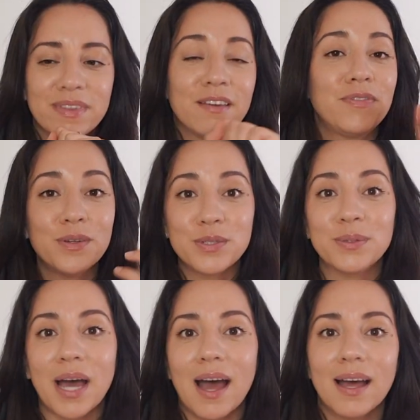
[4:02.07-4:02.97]
If you do
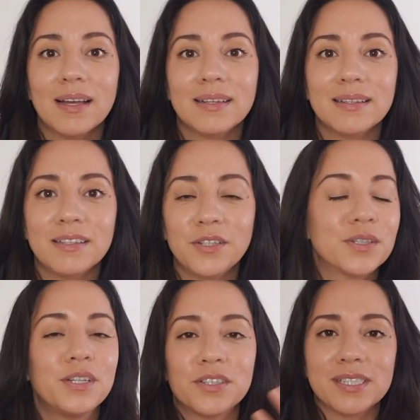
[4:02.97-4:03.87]
that, you're,
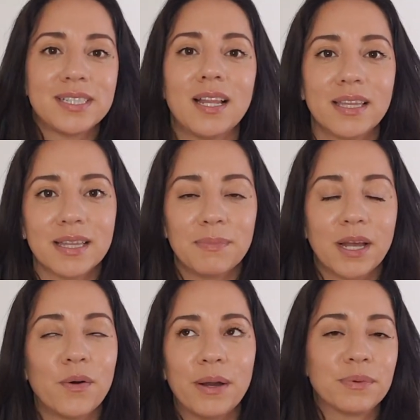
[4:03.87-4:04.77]
you're just telling them
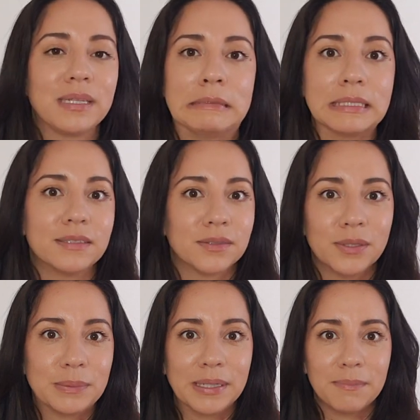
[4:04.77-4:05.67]
like, oh, I really, I don't
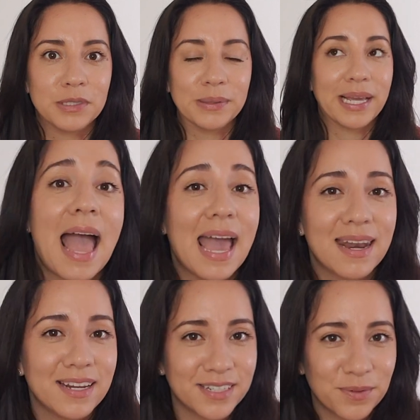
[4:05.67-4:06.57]
know what I'm doing. And
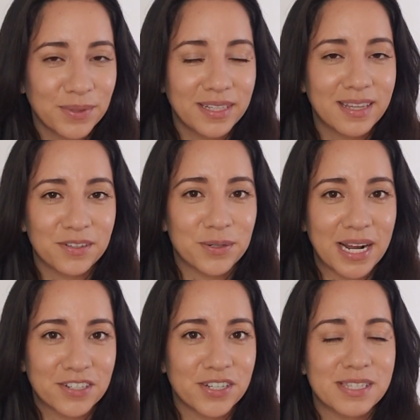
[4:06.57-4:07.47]
I didn't read the
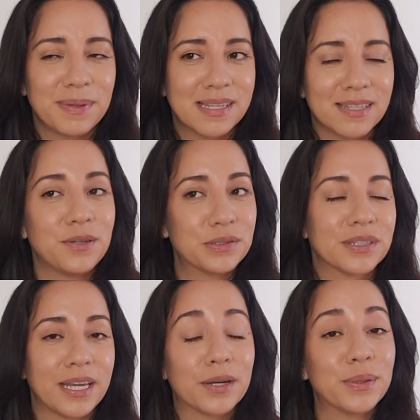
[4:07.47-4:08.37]
directions because they
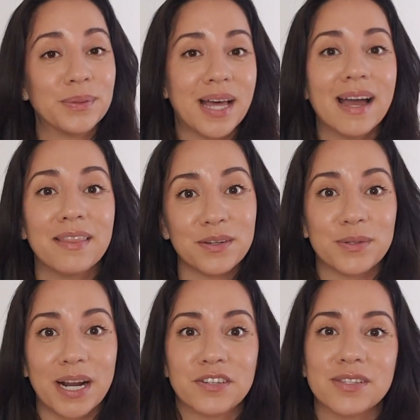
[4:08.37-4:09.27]
usually include that in the
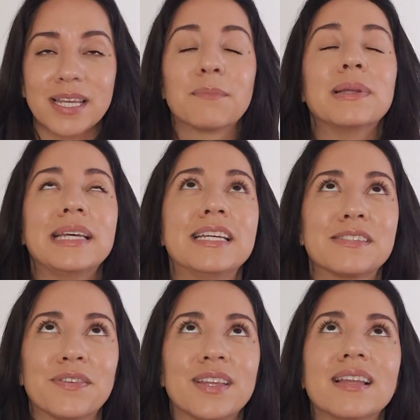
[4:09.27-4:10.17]
directions, like, please,
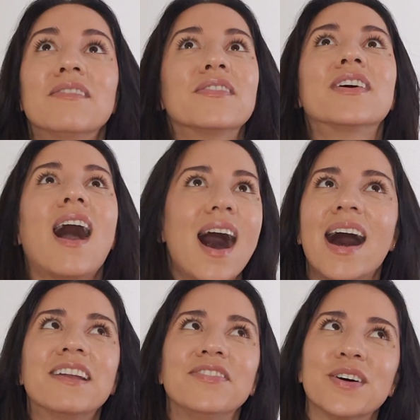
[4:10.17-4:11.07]
for the love of
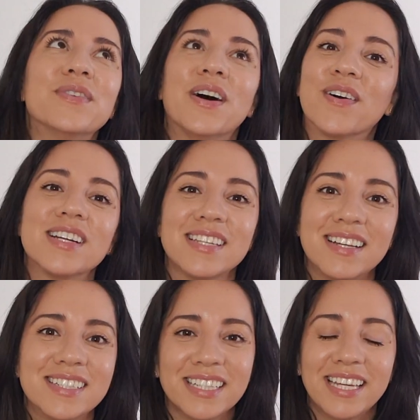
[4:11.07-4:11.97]
God, film it
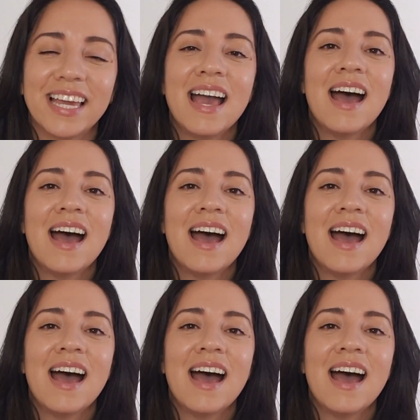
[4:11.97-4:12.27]
horizontally.